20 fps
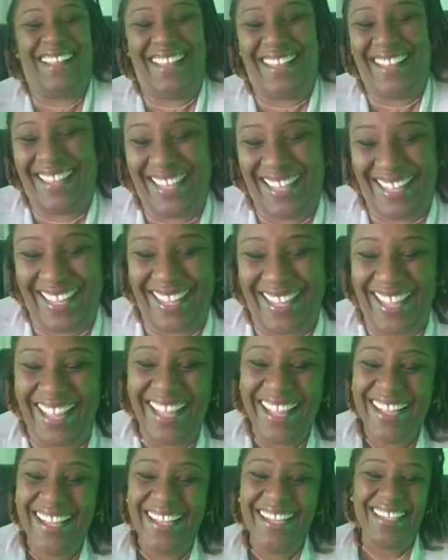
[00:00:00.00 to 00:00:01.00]
you done
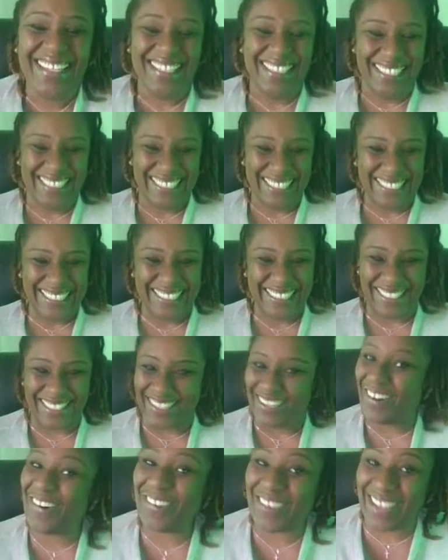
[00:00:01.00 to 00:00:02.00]
messed up now. I
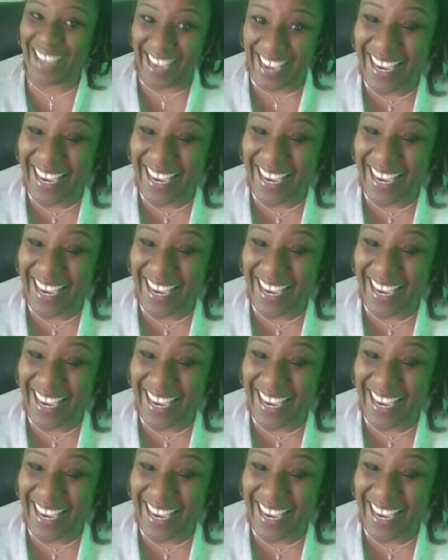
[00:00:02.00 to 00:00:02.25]
don't want nothing